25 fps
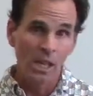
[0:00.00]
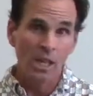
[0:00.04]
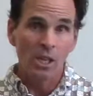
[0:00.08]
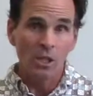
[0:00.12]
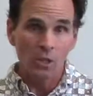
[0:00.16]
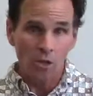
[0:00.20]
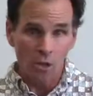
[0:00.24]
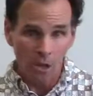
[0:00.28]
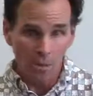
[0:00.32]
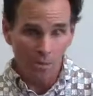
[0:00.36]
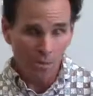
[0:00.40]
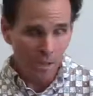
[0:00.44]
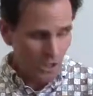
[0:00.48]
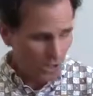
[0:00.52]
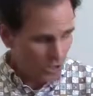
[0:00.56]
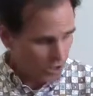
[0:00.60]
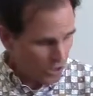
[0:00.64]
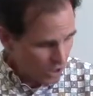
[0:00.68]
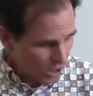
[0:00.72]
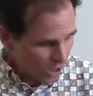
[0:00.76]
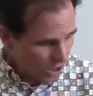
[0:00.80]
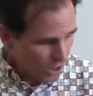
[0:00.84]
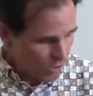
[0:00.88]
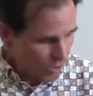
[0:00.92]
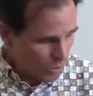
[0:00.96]
So I'm going to
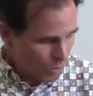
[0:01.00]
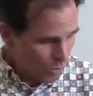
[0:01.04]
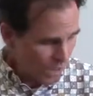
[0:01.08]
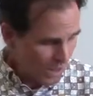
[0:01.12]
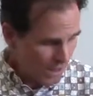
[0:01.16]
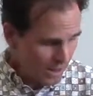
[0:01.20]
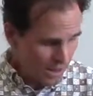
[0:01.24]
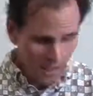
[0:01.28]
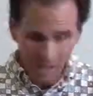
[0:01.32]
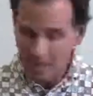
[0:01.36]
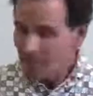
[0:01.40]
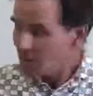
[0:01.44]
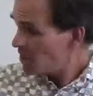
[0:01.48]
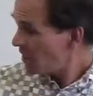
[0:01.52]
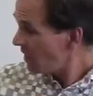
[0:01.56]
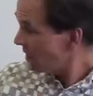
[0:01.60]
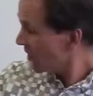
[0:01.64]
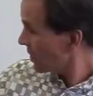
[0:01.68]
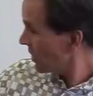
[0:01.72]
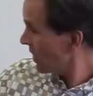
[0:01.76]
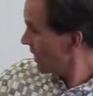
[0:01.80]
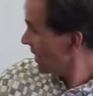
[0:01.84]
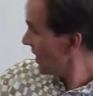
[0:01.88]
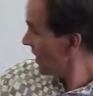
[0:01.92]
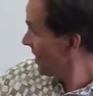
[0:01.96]
start with
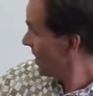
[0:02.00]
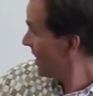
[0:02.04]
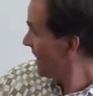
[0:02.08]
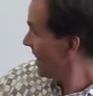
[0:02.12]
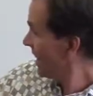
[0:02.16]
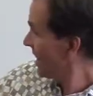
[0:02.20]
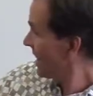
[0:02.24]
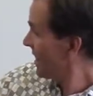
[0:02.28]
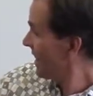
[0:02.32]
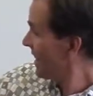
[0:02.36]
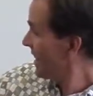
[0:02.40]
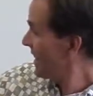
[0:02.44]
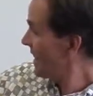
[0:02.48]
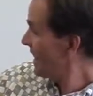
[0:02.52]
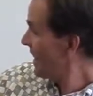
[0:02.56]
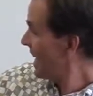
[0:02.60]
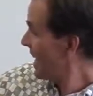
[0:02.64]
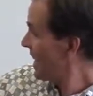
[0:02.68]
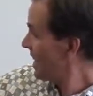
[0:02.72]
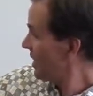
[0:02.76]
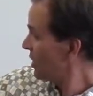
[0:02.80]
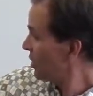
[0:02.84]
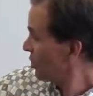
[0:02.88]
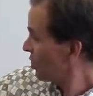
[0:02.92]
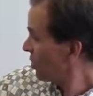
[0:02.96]
just the
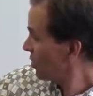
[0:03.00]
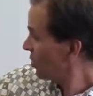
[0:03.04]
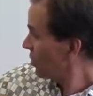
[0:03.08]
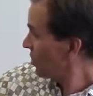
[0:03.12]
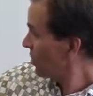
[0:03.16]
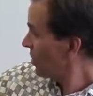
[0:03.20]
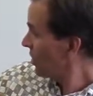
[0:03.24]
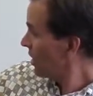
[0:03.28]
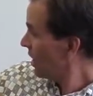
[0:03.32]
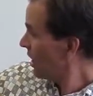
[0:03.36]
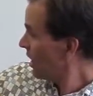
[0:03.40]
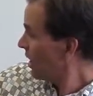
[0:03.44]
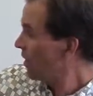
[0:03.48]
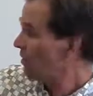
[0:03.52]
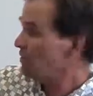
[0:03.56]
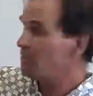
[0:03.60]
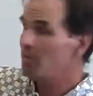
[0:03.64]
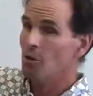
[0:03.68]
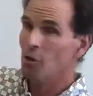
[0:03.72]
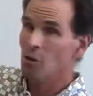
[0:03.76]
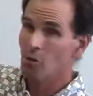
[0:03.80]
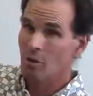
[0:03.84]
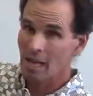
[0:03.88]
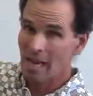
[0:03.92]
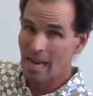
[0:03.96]
nature of
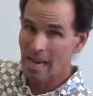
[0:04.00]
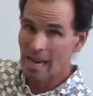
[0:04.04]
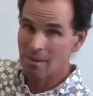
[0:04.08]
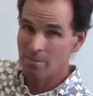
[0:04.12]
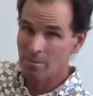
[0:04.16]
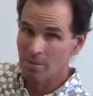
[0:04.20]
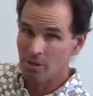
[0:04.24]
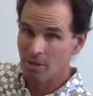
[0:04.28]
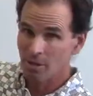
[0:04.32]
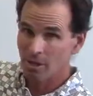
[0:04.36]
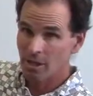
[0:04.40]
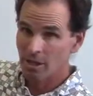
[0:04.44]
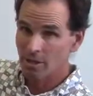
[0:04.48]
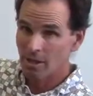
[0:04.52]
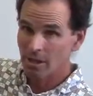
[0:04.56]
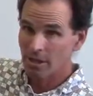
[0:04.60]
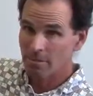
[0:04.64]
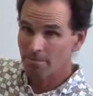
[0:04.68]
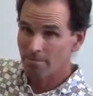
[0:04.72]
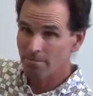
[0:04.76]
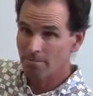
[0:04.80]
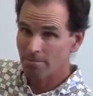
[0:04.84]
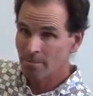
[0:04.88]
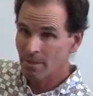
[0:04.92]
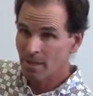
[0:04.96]
vocabulary,
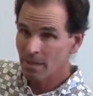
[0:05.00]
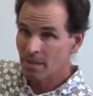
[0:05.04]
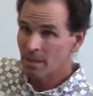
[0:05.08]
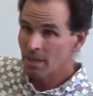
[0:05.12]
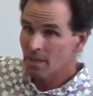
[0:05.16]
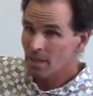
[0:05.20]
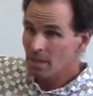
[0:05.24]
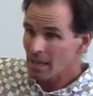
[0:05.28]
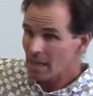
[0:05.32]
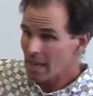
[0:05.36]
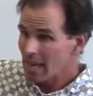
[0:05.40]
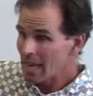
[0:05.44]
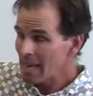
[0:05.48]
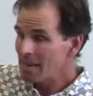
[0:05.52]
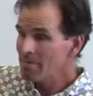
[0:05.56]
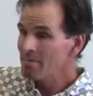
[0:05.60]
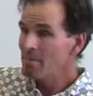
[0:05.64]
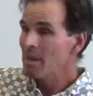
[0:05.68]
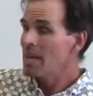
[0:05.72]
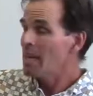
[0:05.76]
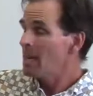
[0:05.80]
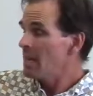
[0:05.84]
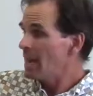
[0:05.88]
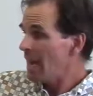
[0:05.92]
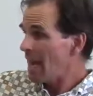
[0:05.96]
okay?
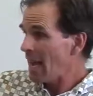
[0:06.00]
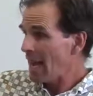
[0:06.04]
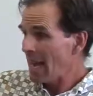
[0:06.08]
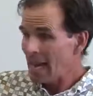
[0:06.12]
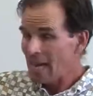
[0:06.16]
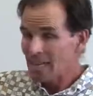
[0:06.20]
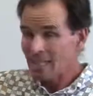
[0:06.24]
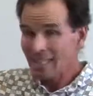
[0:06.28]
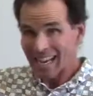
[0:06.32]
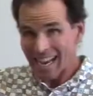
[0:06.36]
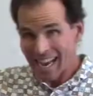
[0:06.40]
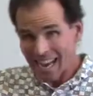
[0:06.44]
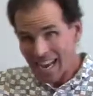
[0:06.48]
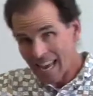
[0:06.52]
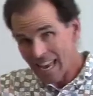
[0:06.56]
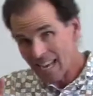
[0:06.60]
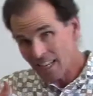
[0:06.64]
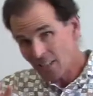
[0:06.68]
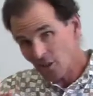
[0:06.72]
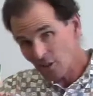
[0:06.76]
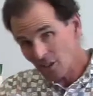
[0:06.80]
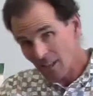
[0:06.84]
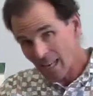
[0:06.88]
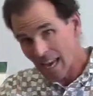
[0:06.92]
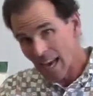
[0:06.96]
And I
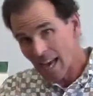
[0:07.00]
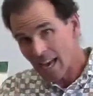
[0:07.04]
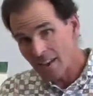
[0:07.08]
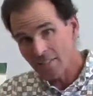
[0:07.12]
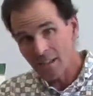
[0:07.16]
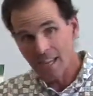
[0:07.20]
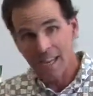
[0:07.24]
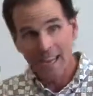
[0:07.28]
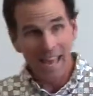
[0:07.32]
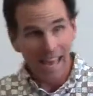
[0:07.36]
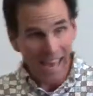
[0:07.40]
actually have a